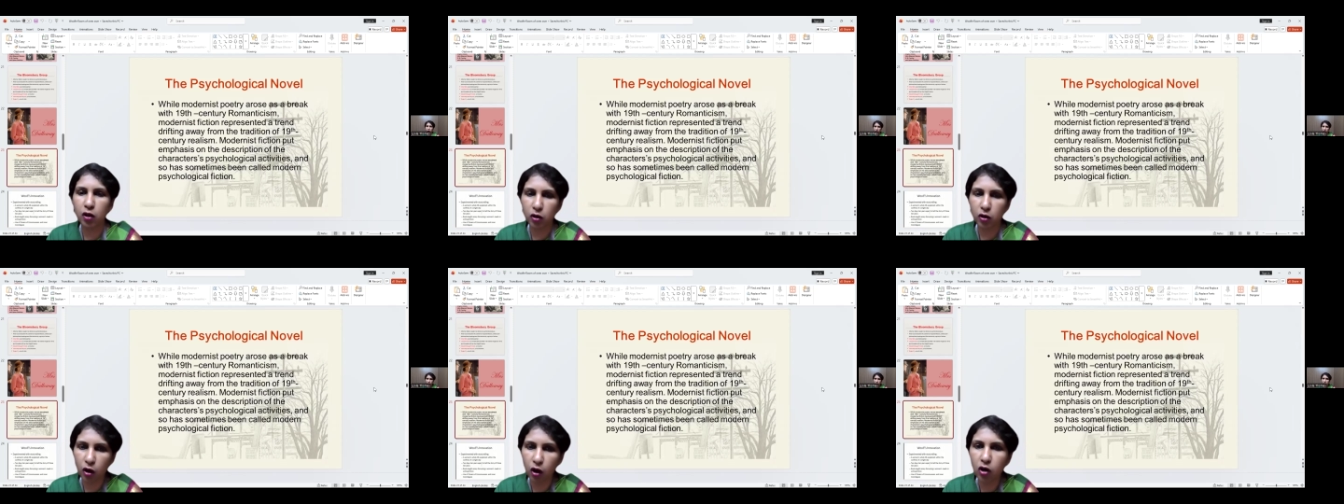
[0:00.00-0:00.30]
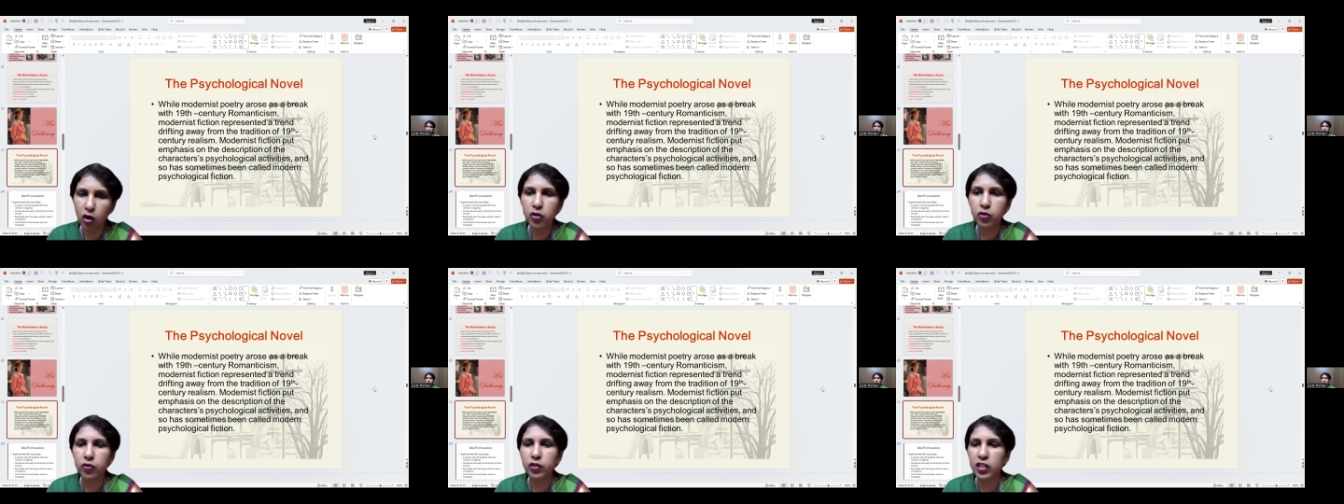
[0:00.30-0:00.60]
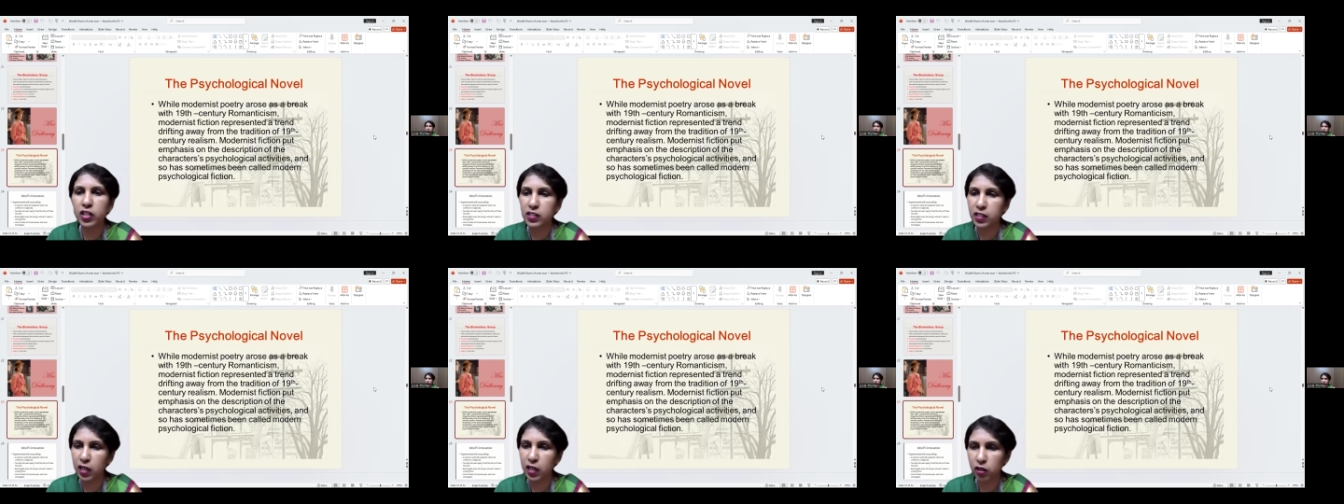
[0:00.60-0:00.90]
a lot to
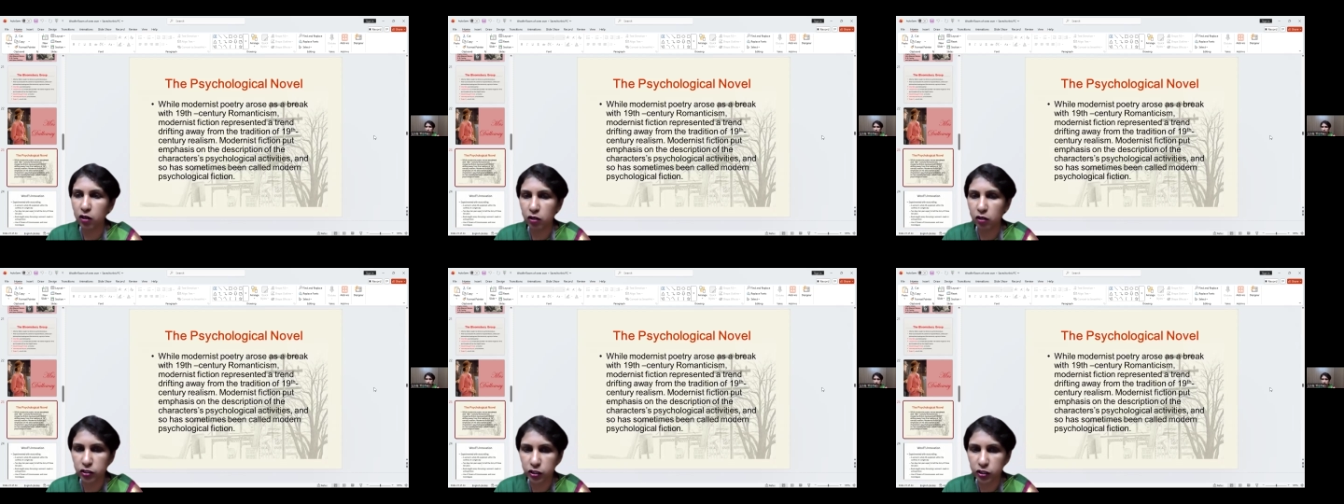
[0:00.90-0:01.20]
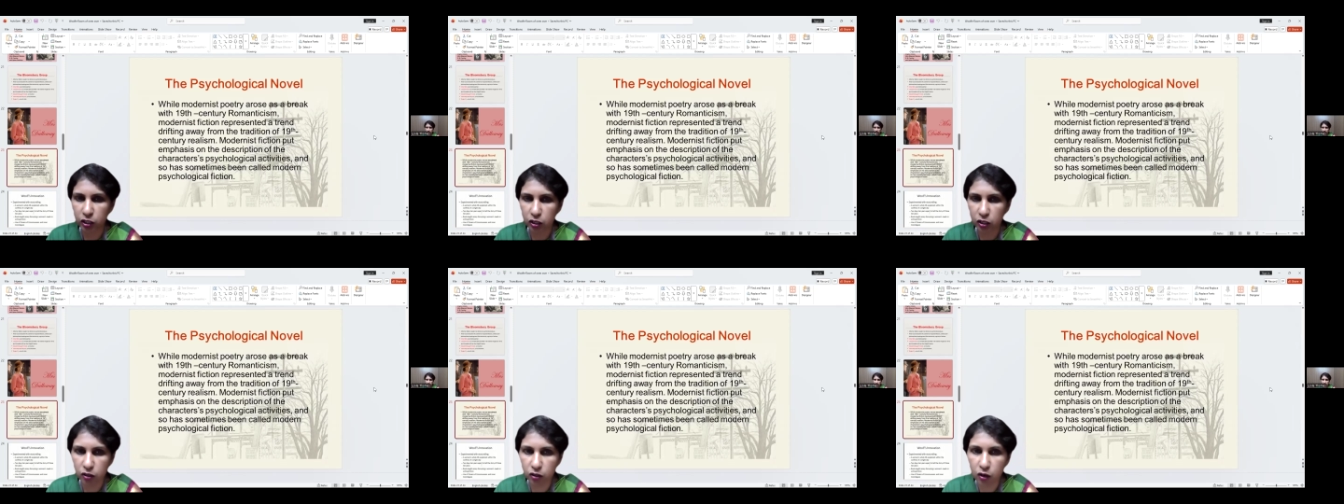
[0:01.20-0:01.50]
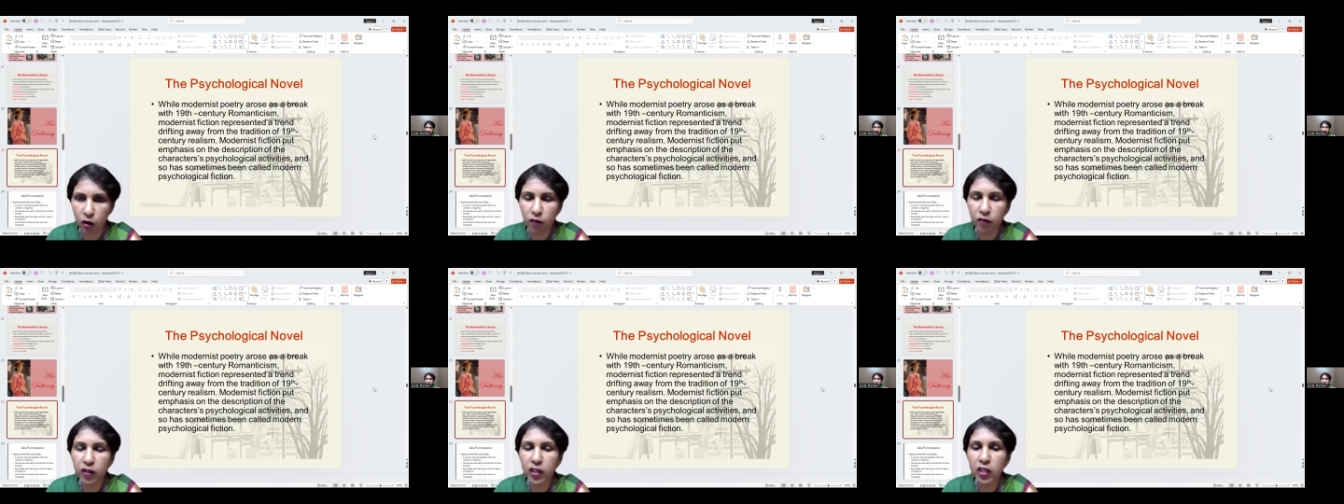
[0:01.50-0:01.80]
the psychological
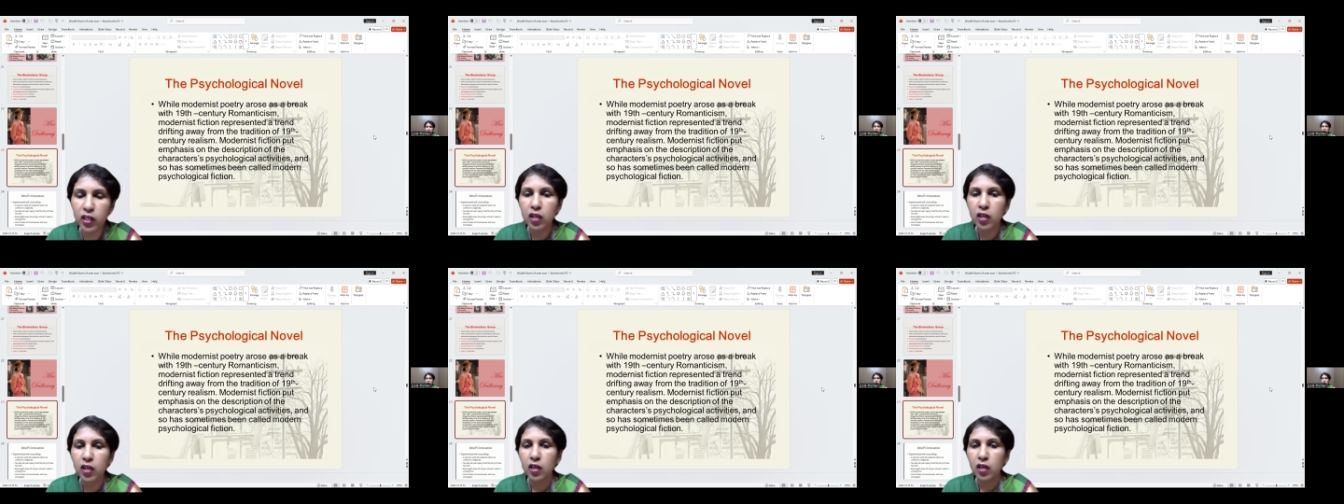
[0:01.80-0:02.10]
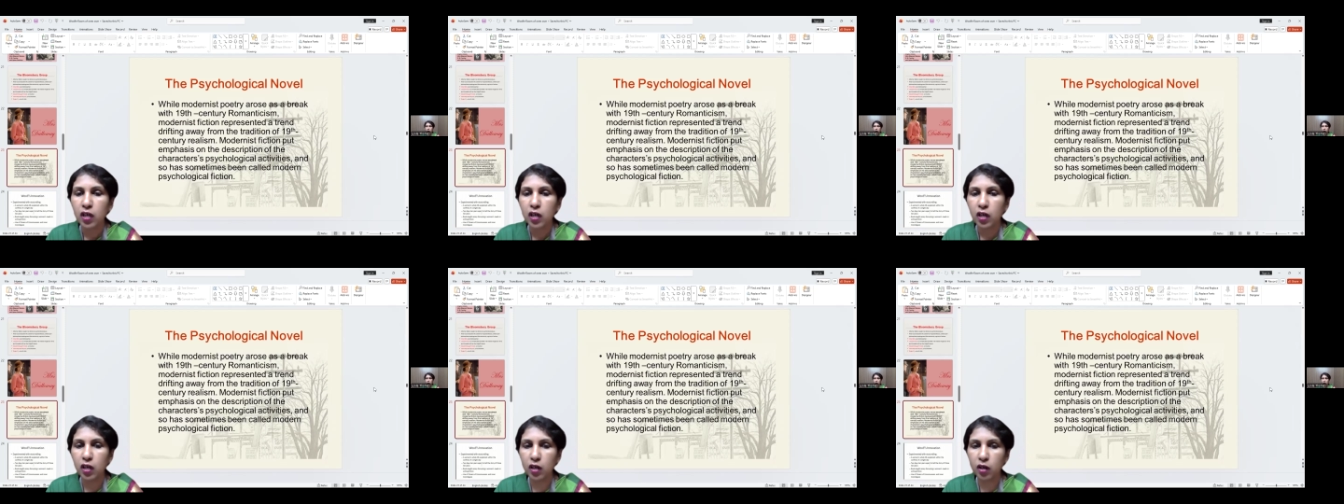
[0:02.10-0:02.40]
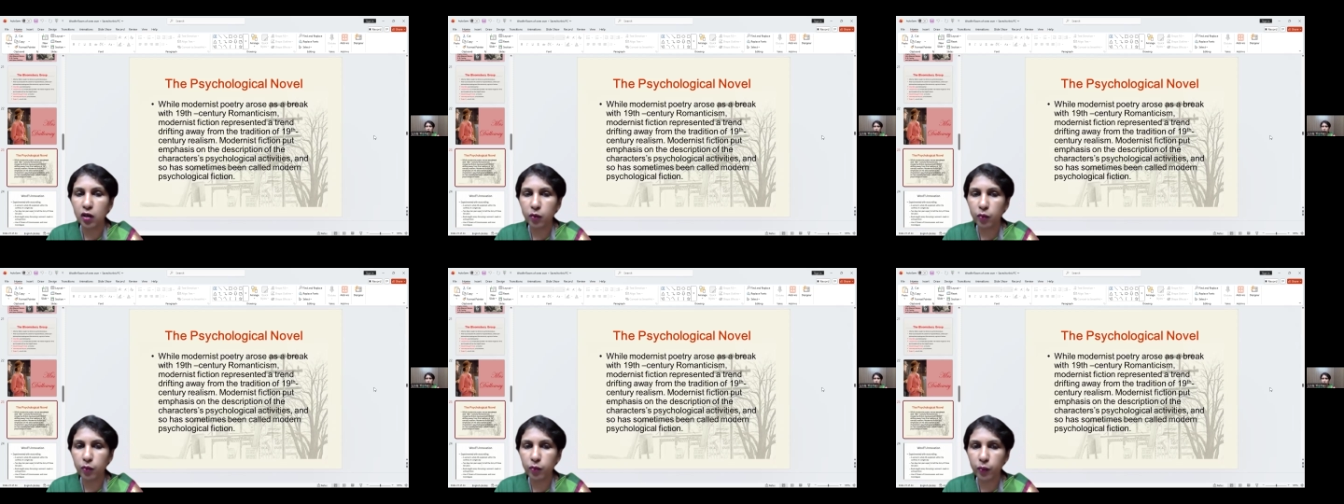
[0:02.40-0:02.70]
novel,
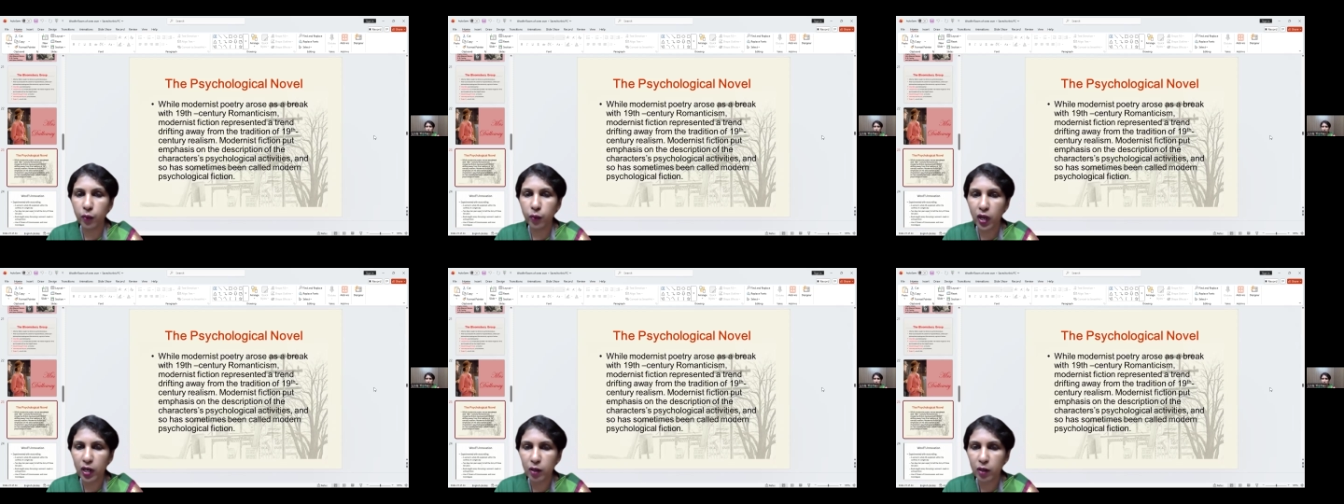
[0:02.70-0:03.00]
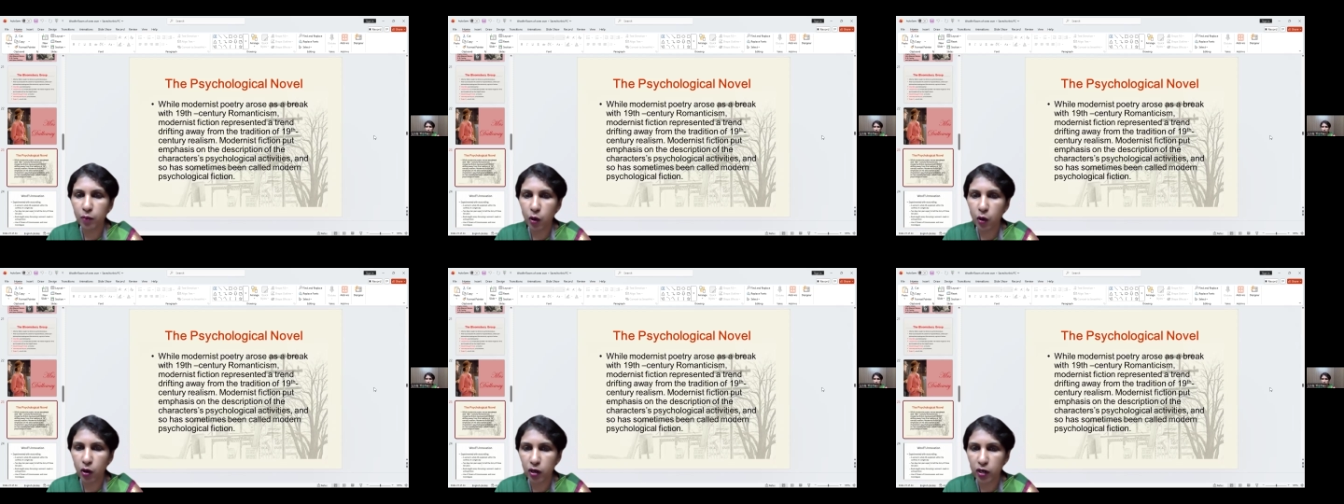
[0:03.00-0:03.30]
while